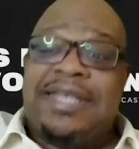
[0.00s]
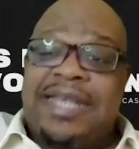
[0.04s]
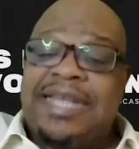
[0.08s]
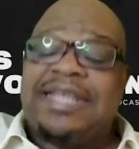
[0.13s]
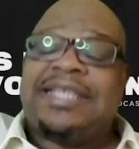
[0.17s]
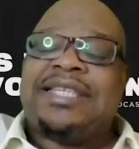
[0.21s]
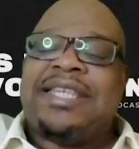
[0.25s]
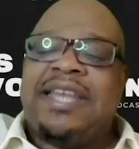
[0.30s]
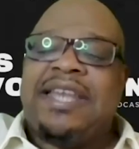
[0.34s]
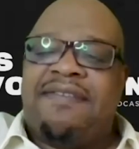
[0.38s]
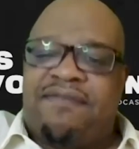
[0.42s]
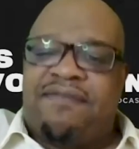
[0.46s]

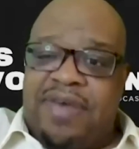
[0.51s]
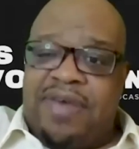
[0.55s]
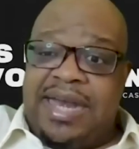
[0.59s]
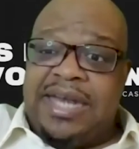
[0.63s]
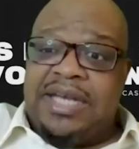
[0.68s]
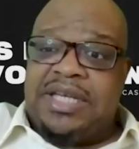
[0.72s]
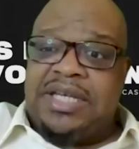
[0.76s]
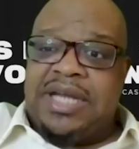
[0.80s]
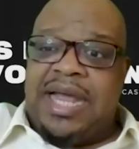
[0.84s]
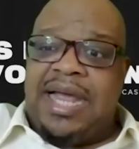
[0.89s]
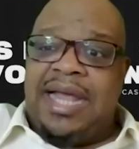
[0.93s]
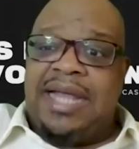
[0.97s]

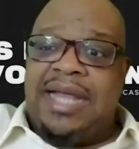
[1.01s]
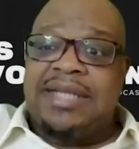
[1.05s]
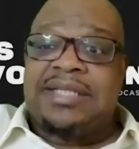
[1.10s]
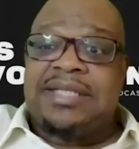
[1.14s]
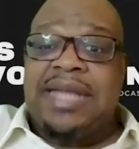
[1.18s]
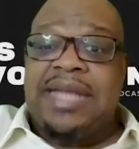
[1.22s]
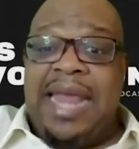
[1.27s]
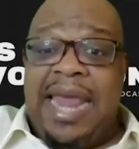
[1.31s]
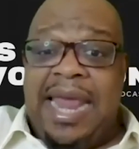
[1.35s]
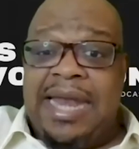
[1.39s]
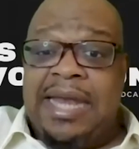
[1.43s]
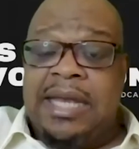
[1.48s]

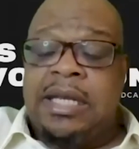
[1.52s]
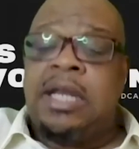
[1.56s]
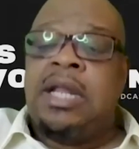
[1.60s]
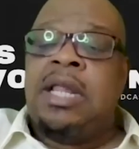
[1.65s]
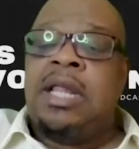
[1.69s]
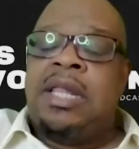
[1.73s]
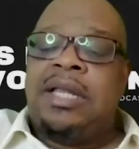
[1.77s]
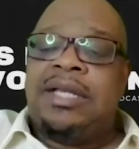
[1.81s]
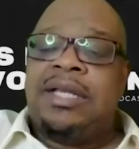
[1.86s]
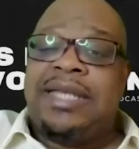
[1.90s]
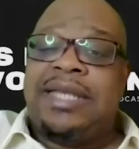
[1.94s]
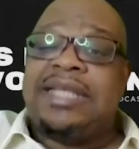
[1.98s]
disenfranchised and
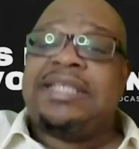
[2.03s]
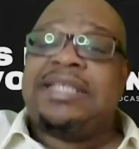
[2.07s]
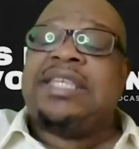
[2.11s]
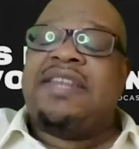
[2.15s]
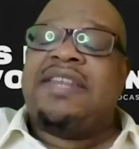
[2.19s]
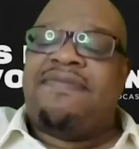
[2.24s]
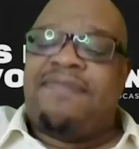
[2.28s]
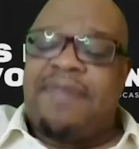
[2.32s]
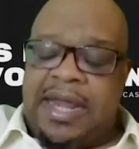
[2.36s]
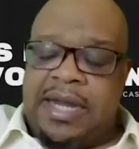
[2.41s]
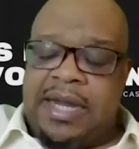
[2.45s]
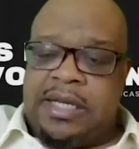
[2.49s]

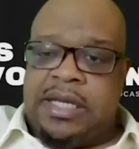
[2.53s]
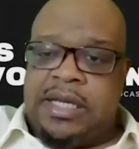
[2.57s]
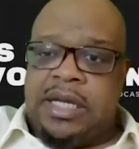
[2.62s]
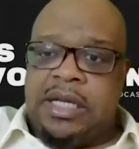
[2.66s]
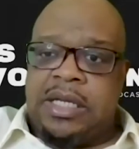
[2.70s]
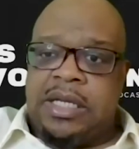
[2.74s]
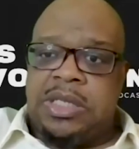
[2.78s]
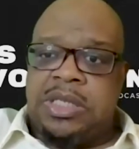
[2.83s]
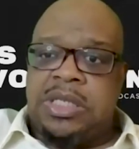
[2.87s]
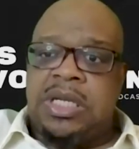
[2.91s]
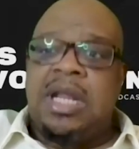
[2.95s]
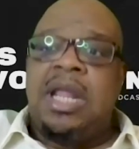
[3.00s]

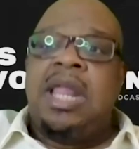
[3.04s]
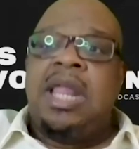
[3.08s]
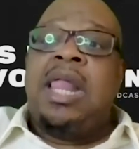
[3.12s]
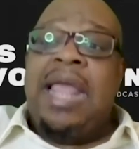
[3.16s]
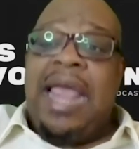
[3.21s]
disadvantaged.